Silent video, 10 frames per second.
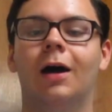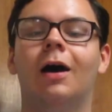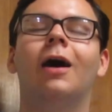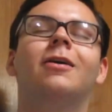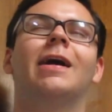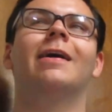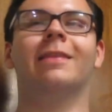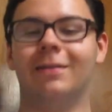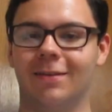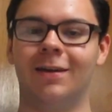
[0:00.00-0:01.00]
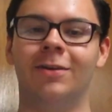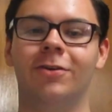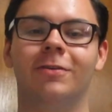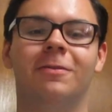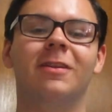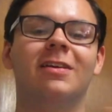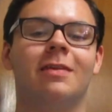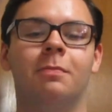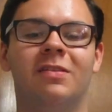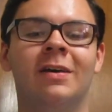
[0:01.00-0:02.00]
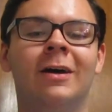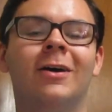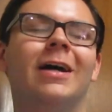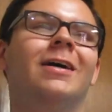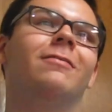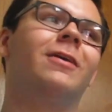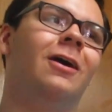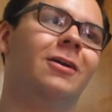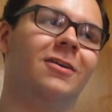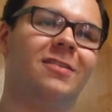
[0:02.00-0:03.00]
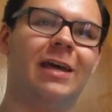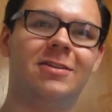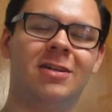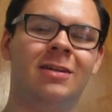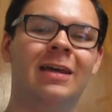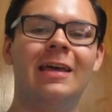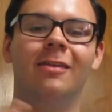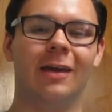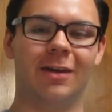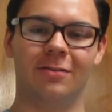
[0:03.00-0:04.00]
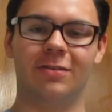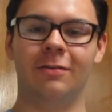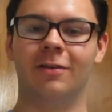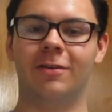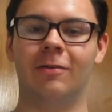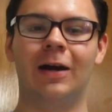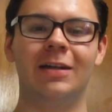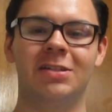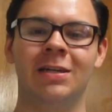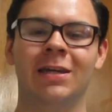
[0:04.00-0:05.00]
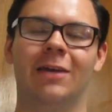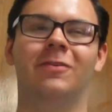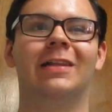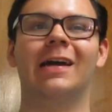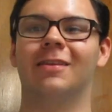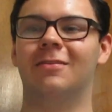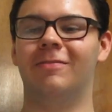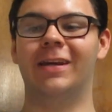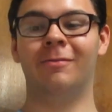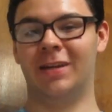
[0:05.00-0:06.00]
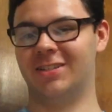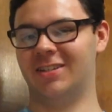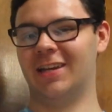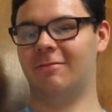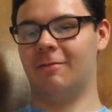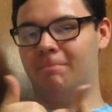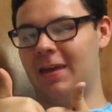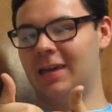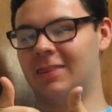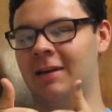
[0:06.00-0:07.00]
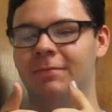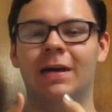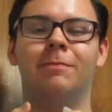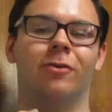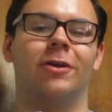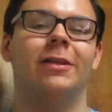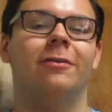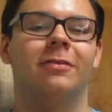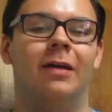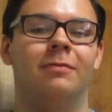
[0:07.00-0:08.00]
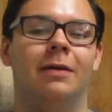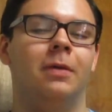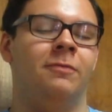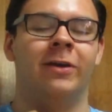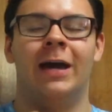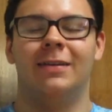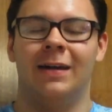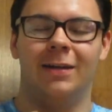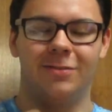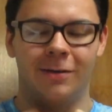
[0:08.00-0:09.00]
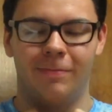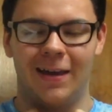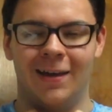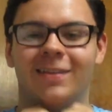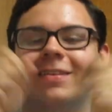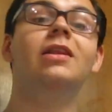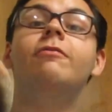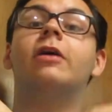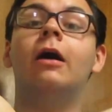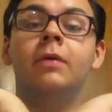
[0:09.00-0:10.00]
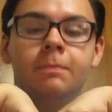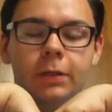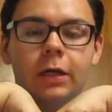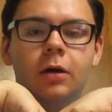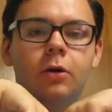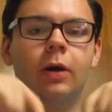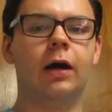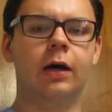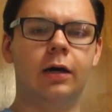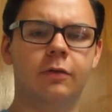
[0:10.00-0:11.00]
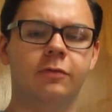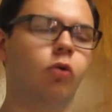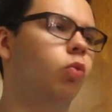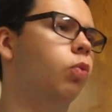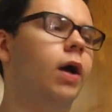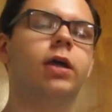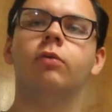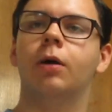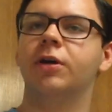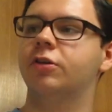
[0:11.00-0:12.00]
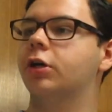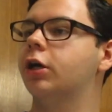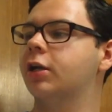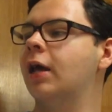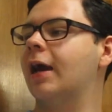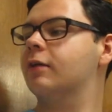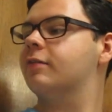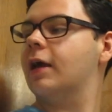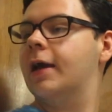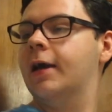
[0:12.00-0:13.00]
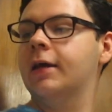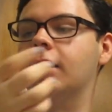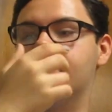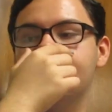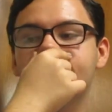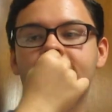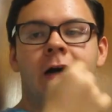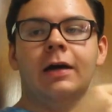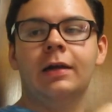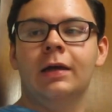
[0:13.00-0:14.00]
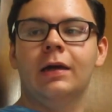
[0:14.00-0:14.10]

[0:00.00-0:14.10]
alright, that's gonna do it for this episode of Connor's Kitchen. Thank you so much for watching. If you like this video, make sure to give it a big thumbs up or a little thumbs up if you got tiny Trump hands. Leave a comment below of what you want me to cook next, and if it's not